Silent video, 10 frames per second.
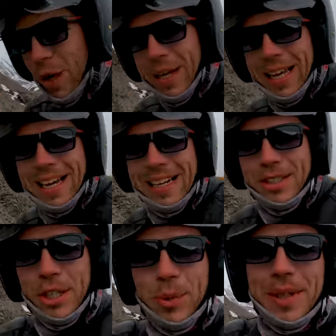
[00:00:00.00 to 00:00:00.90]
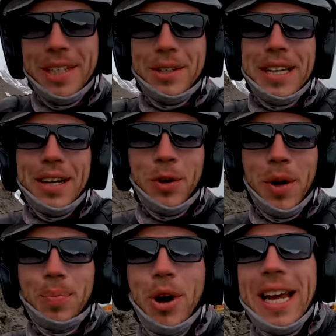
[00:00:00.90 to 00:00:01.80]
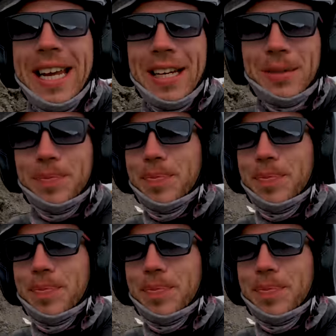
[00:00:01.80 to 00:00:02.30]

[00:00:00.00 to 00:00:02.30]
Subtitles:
Okay guys, just wanted to take a quick break.